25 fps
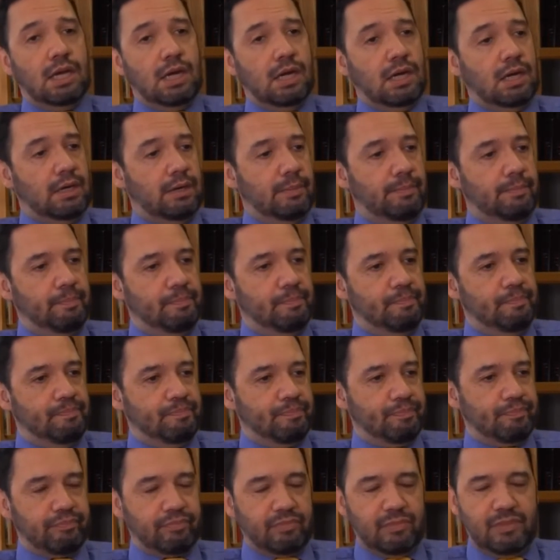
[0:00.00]

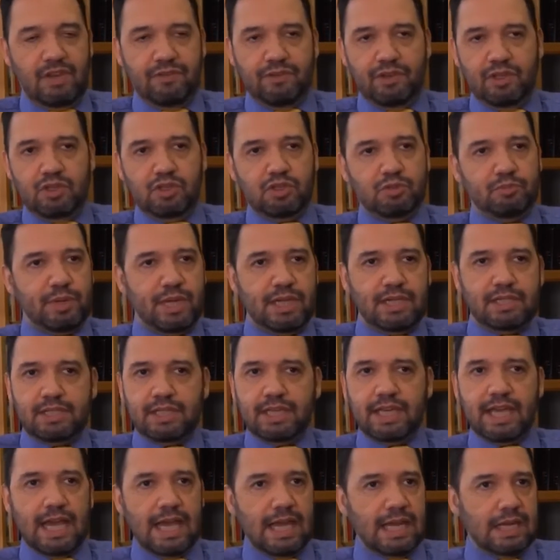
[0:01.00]
um, never use pens
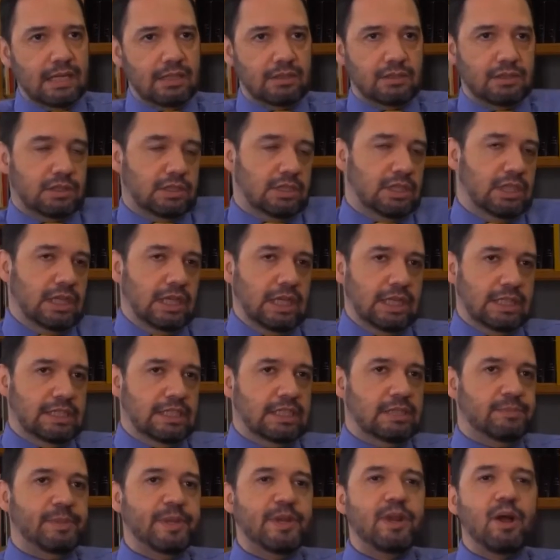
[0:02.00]
again. It's just, it's
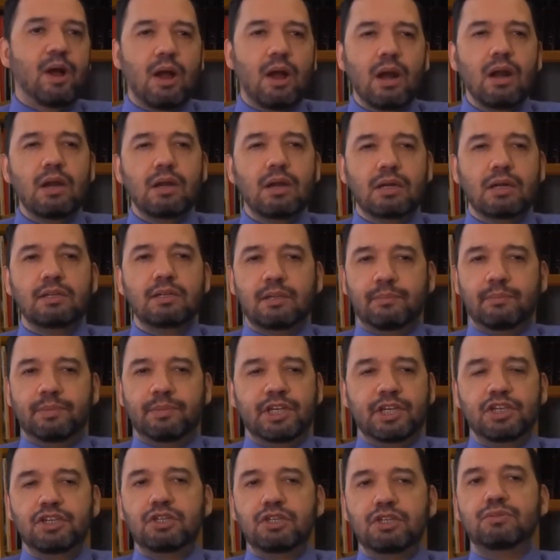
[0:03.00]
just been hard. The
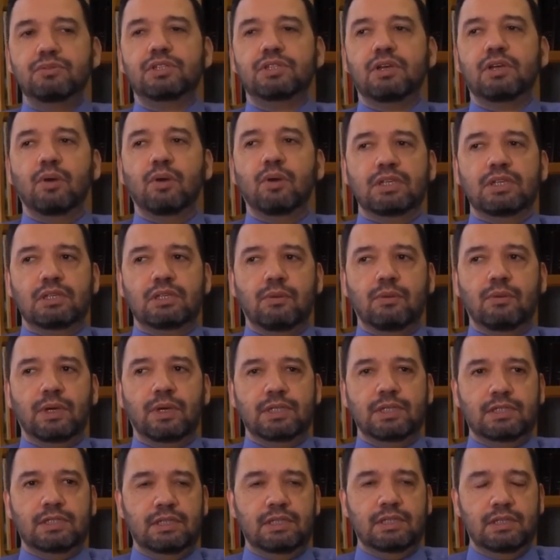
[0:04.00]
petition was always,
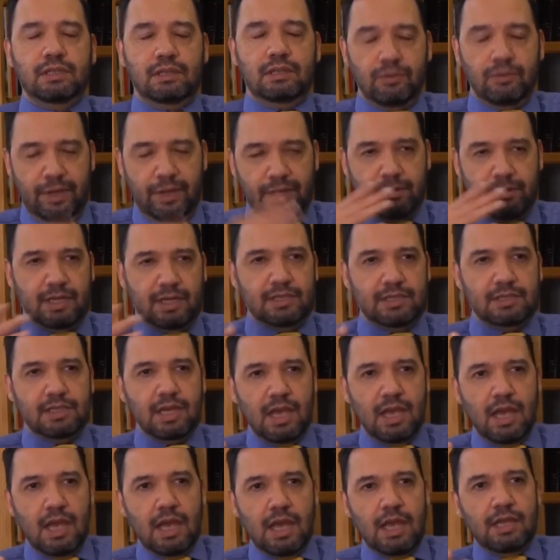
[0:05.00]
was legal because
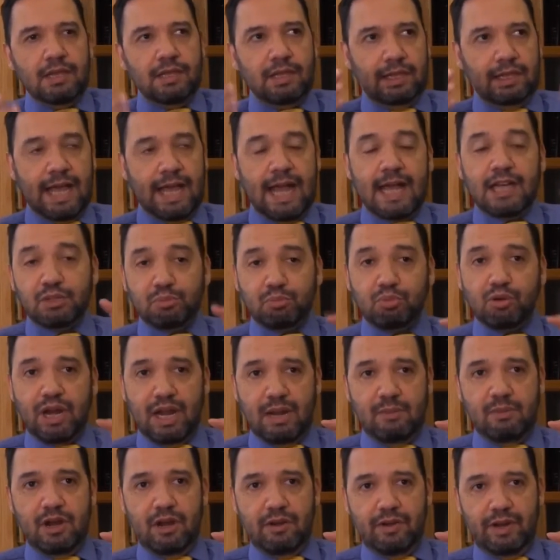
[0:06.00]
the last
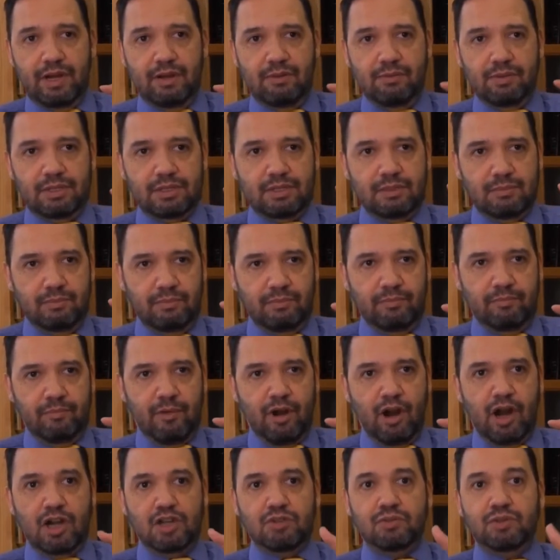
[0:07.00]
primary was in
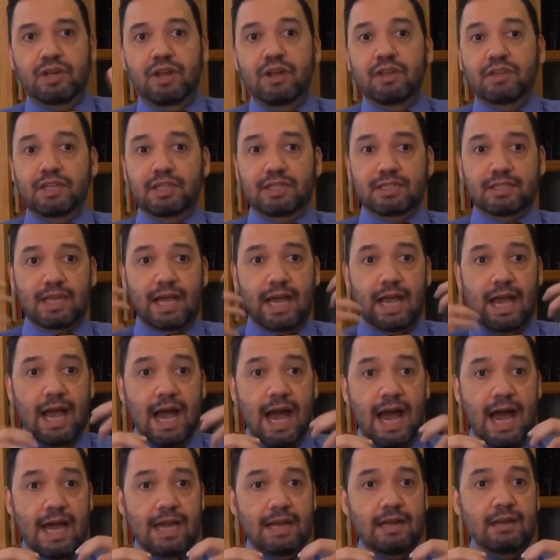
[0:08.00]
March, where everything's got
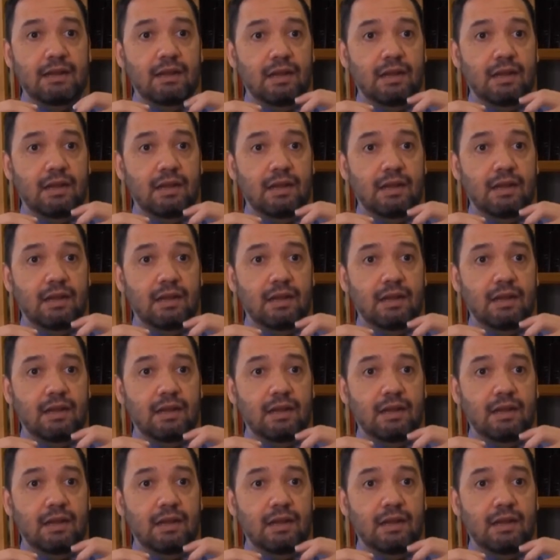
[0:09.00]
hot.